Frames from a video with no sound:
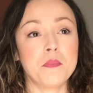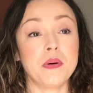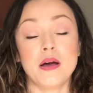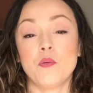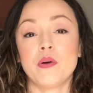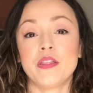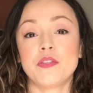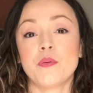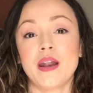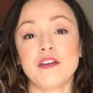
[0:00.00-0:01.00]
but
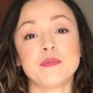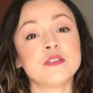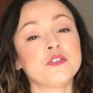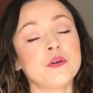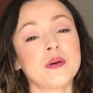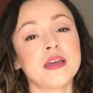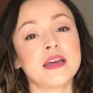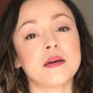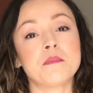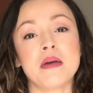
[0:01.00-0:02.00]
with what I've been
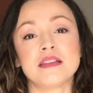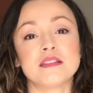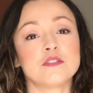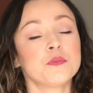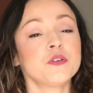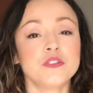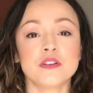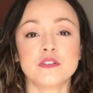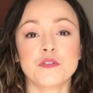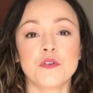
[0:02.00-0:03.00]
doing, it makes it so much
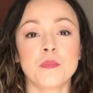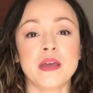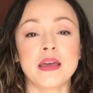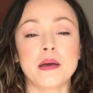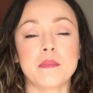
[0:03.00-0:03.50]
easier for me.